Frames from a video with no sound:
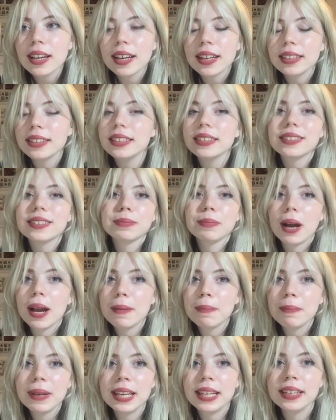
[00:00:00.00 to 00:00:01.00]
And this might
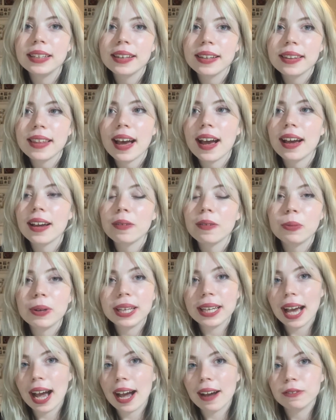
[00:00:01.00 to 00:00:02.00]
mean that we
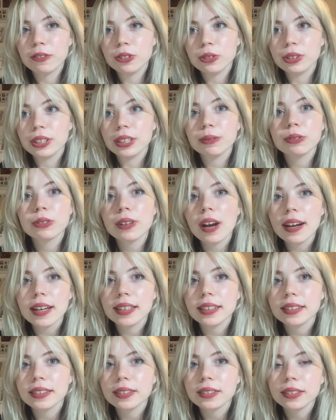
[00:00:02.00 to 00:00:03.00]
have to give
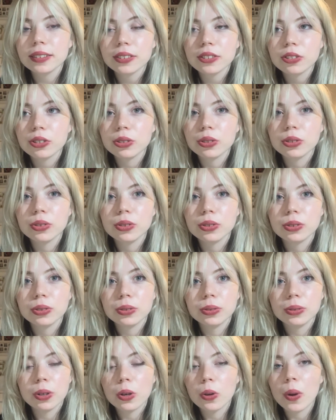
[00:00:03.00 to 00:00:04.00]
credit
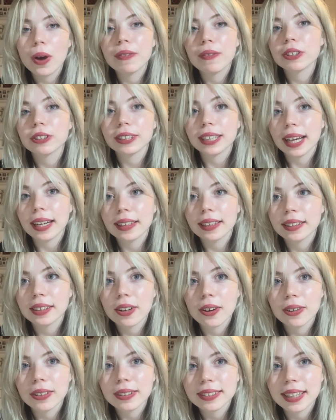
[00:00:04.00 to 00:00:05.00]
to whoever created the
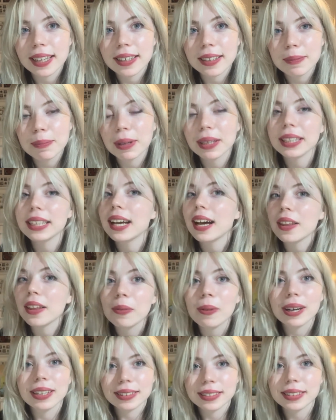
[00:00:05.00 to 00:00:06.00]
content, but
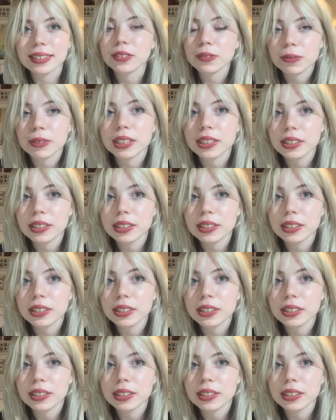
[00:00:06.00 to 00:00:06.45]
otherwise it is free to